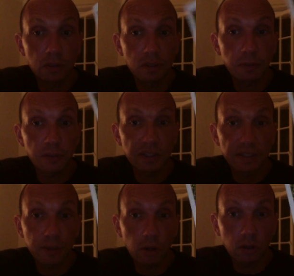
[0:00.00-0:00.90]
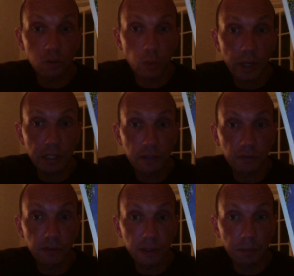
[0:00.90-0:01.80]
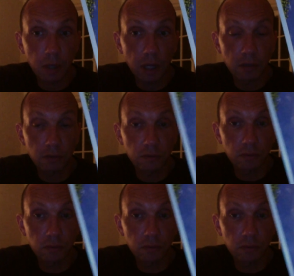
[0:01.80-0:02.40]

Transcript: This person is not just waiting for some kind of,